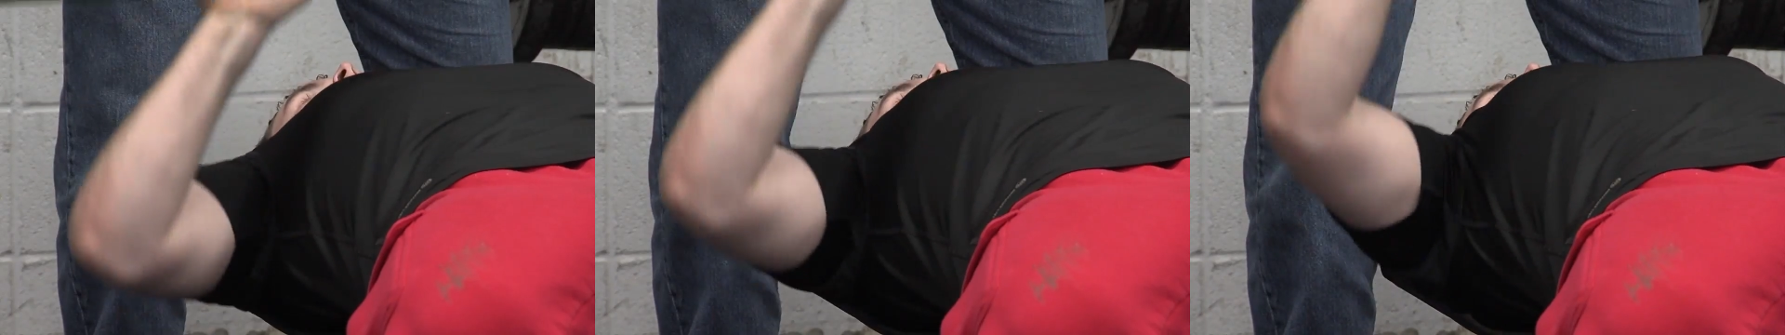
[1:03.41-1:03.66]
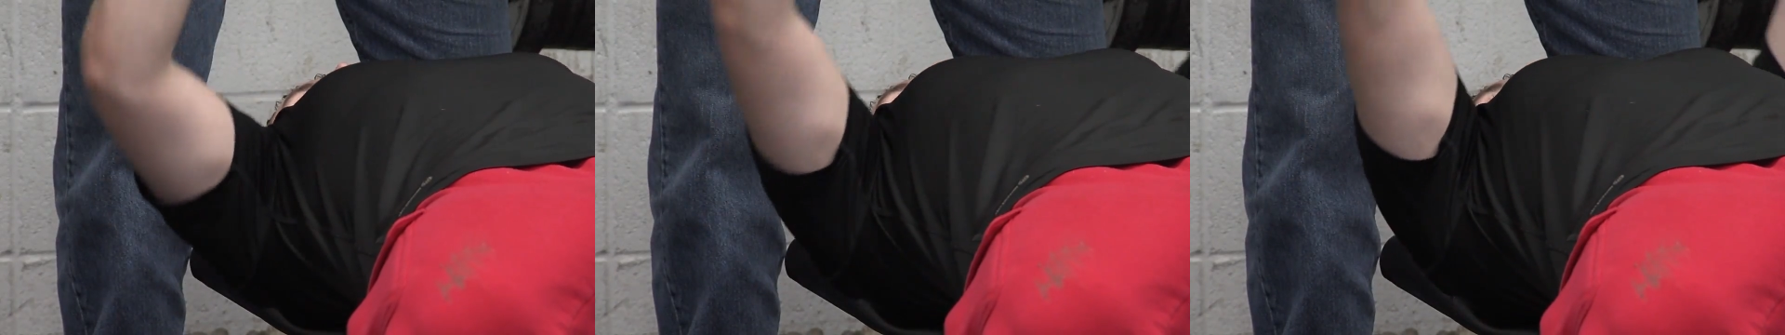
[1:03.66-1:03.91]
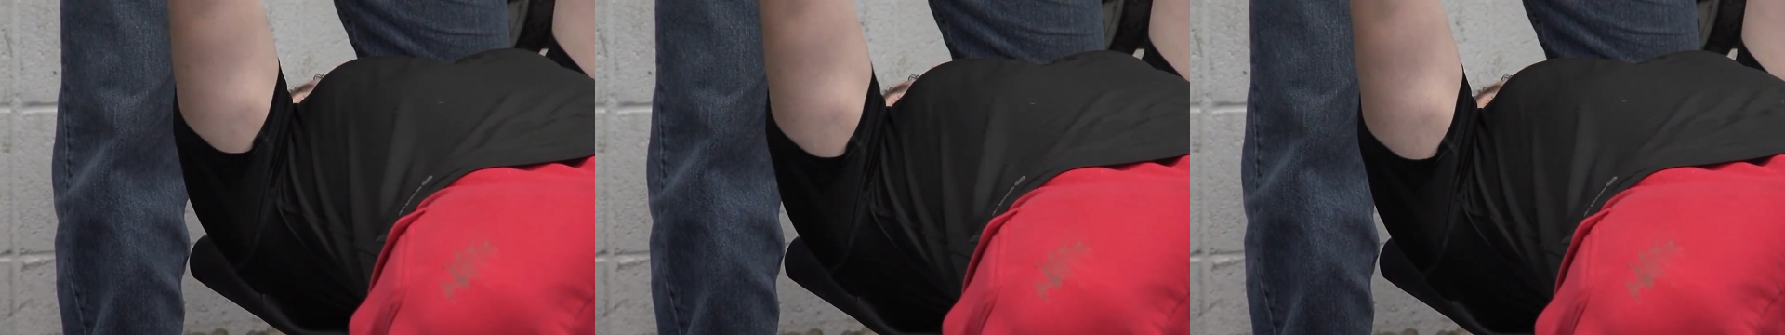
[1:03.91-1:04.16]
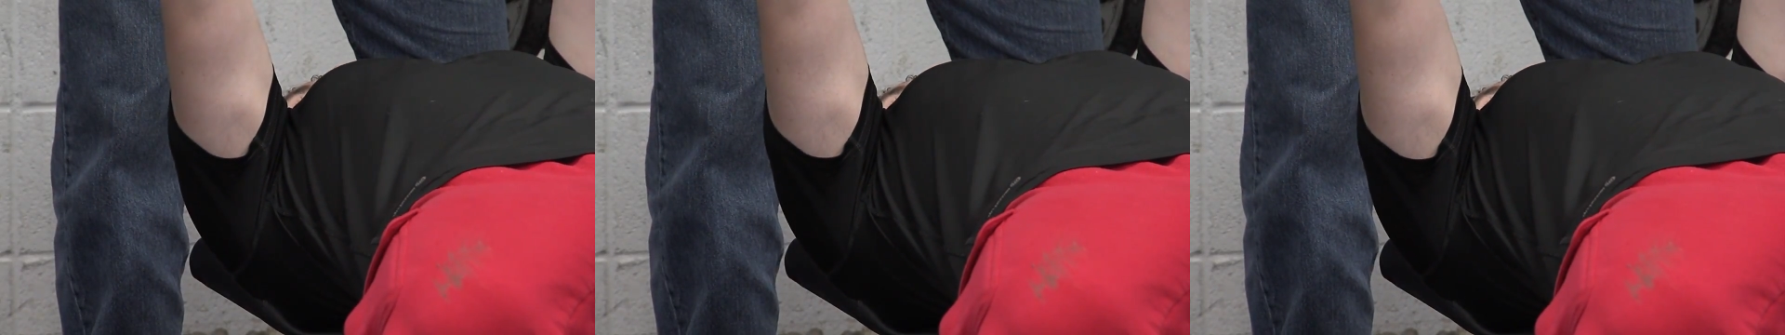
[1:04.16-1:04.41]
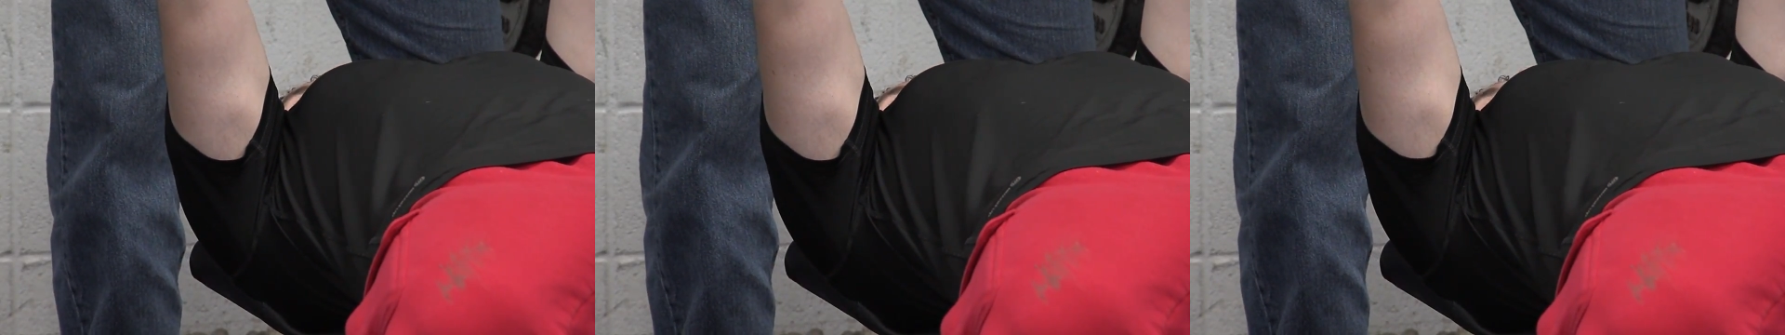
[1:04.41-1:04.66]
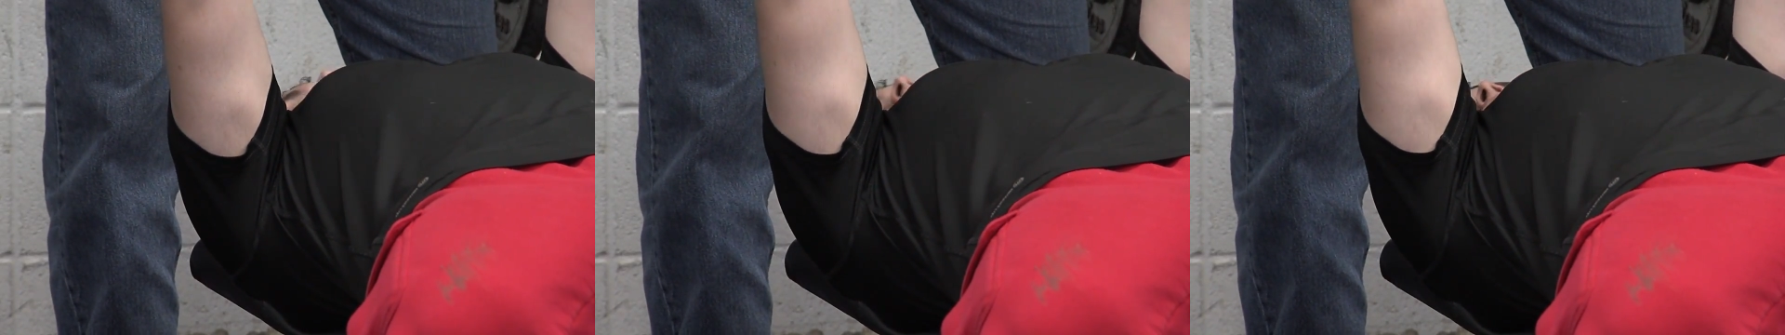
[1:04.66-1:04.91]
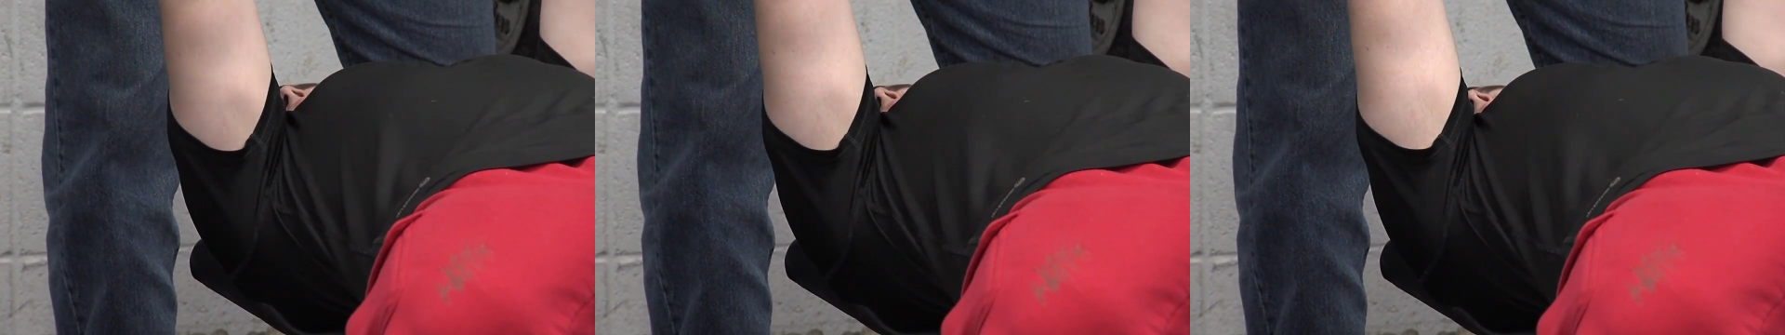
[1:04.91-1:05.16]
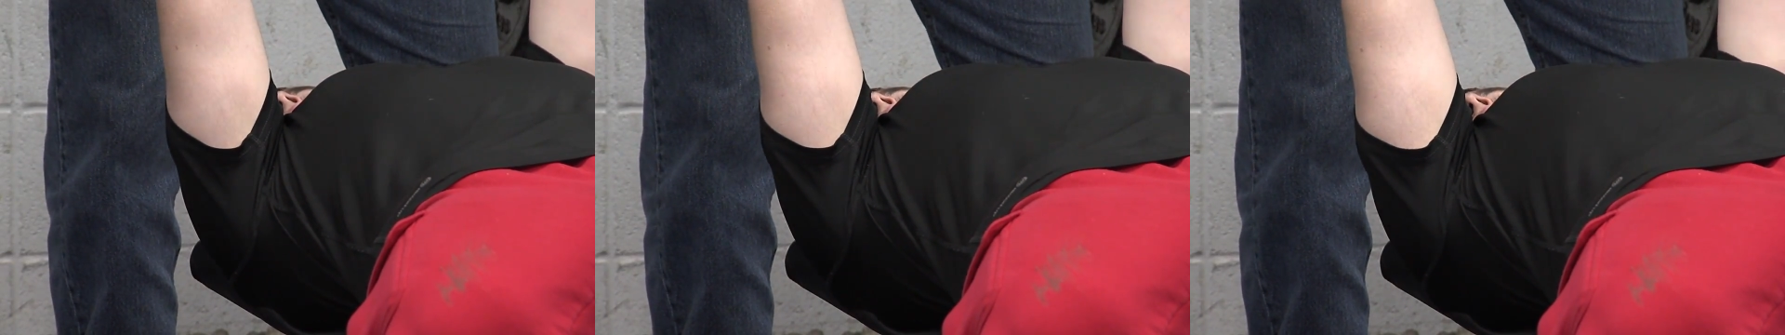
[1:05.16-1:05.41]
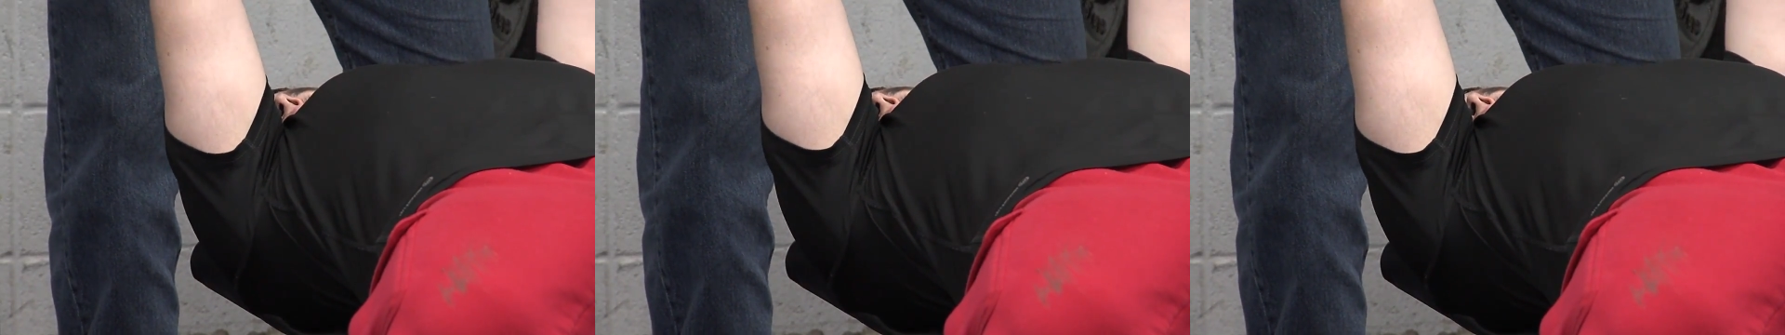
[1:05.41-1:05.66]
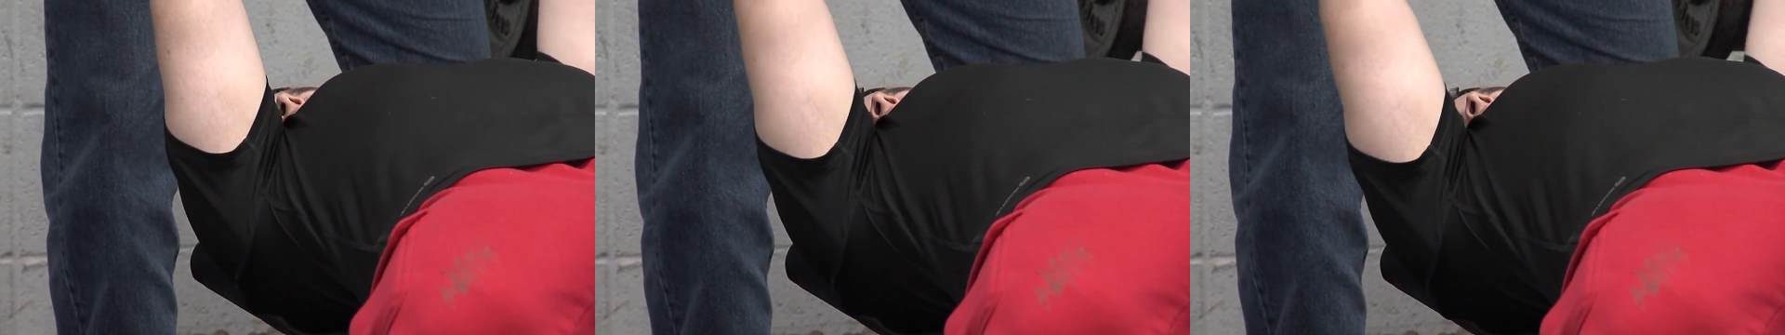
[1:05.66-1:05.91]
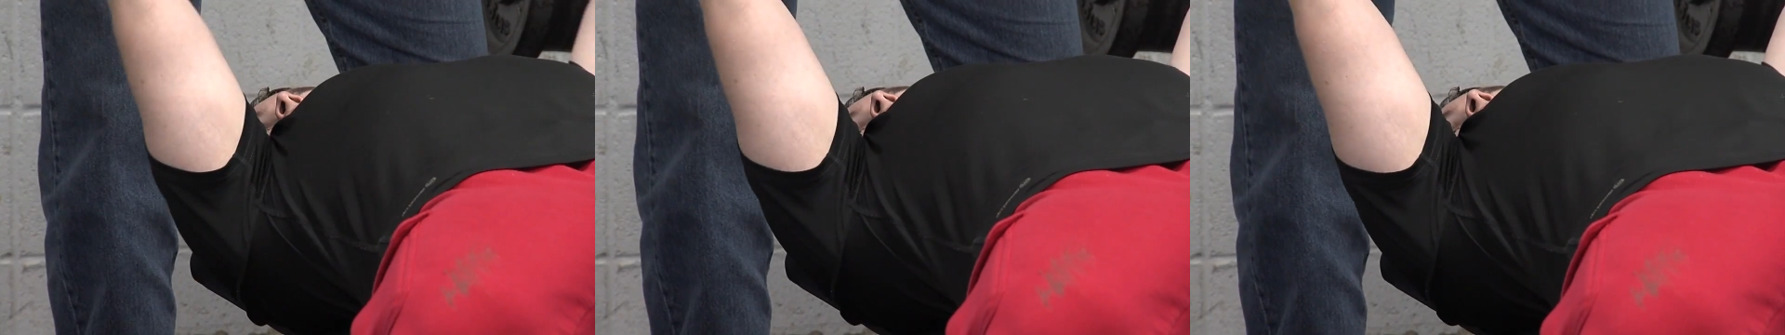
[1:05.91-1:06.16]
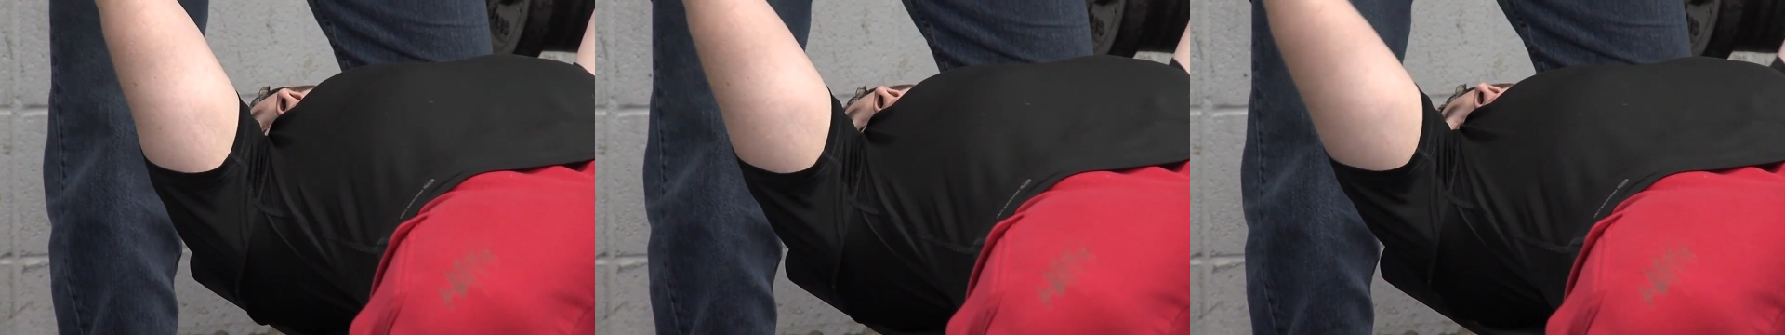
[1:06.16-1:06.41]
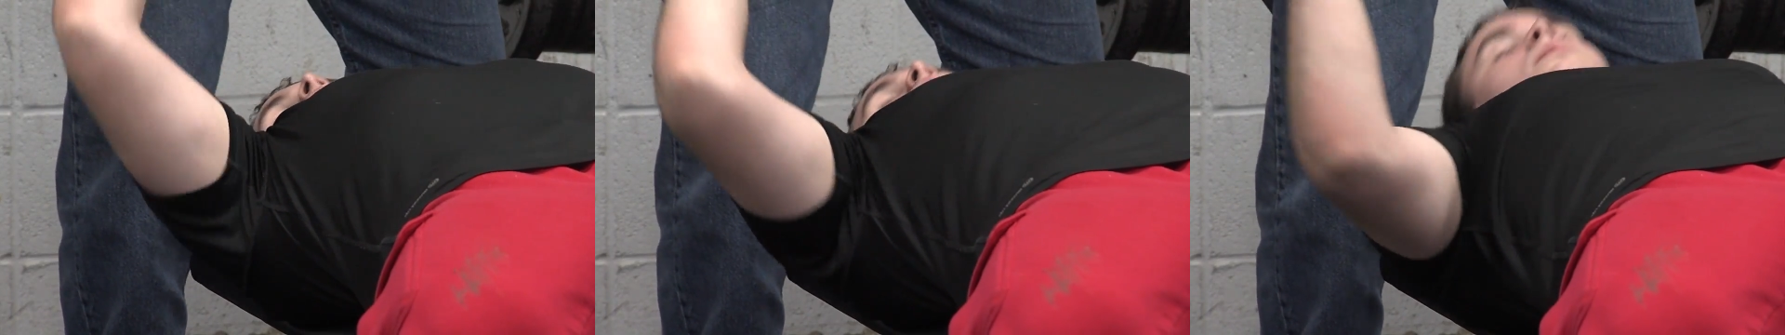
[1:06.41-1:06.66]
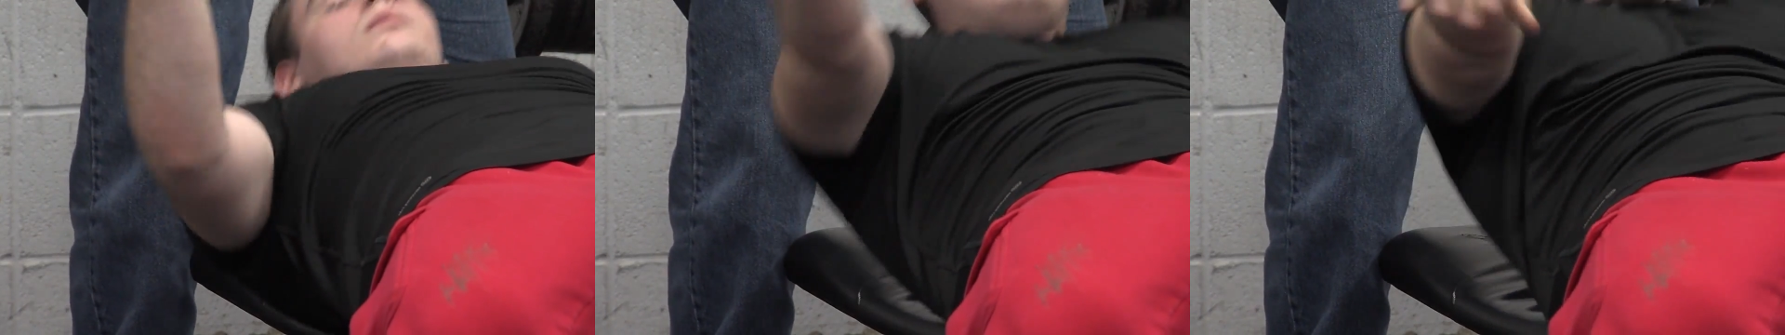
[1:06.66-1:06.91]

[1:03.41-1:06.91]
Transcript: No face is visible, so there are no lips to read.